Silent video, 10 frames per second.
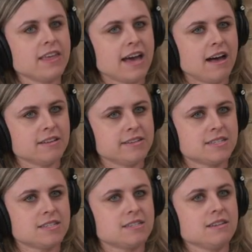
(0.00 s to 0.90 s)
the
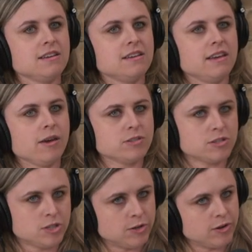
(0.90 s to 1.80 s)
Alice. It was
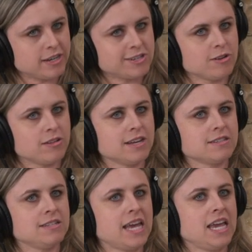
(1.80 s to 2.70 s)
a two night show
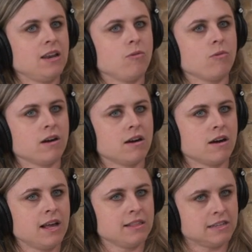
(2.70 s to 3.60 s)
last night where
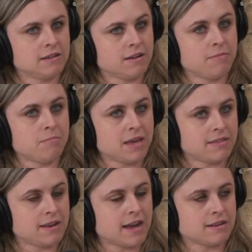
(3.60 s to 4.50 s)
I literally I'm
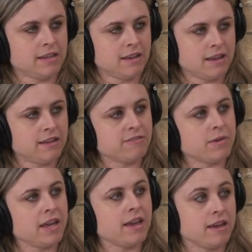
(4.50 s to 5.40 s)
method acting any of
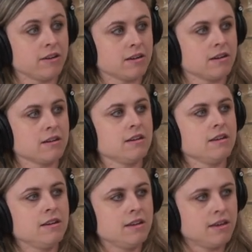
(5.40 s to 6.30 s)
my anger
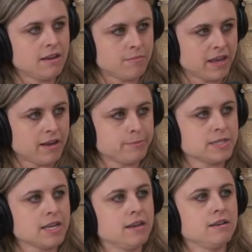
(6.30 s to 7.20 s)
and my
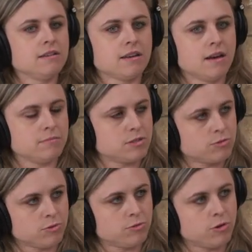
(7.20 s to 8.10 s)
upset comes
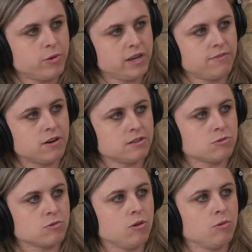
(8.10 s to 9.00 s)
through the Queen of Hearts
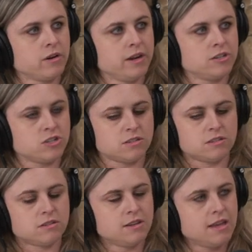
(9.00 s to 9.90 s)
role where I
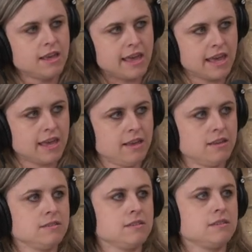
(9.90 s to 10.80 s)
just
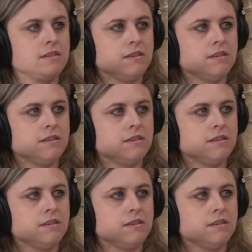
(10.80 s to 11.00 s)
haze